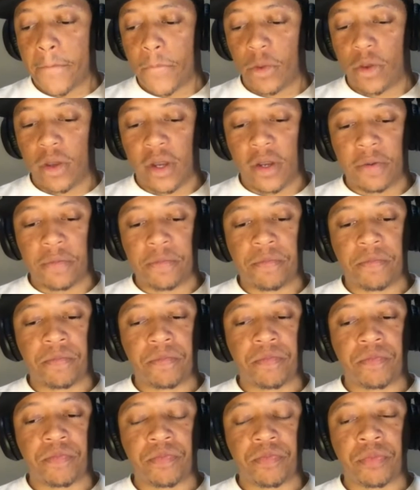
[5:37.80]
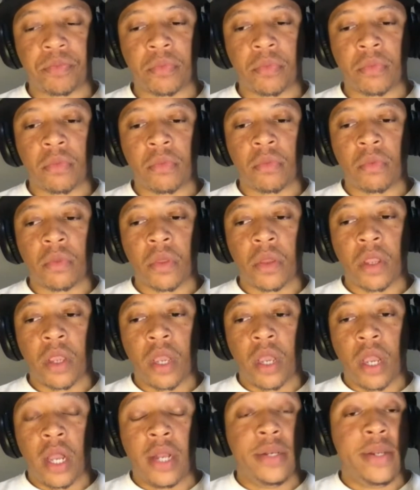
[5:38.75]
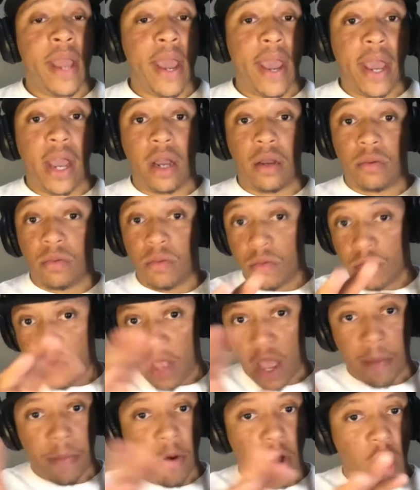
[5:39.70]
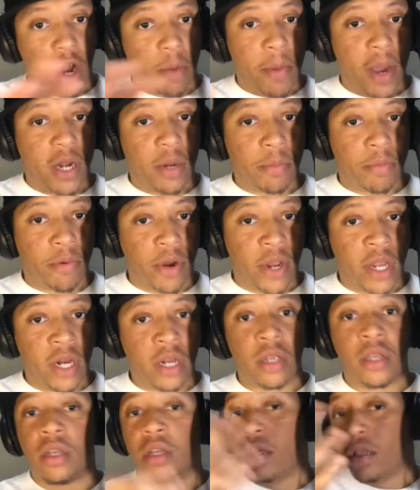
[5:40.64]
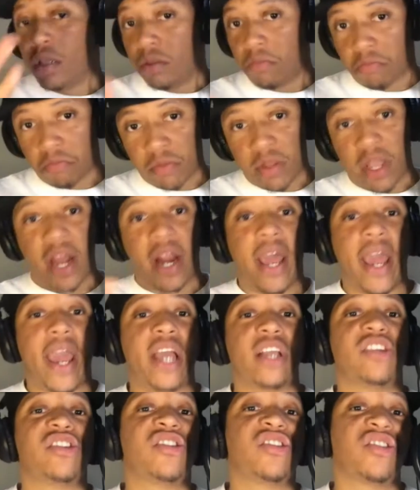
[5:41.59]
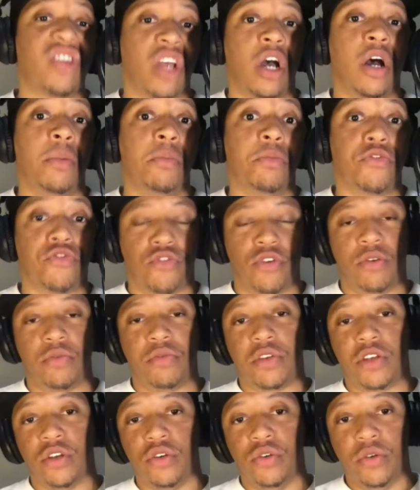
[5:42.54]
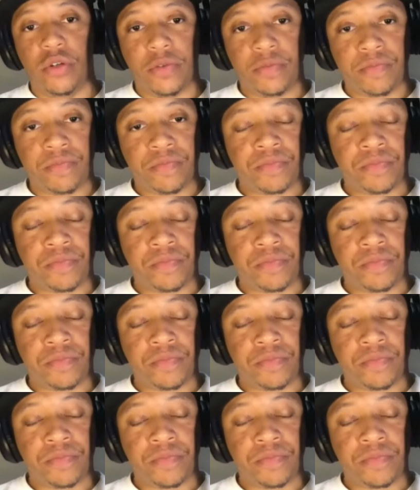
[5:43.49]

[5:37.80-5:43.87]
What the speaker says: Okay. Now, that part about the breeding, that has some truth to it.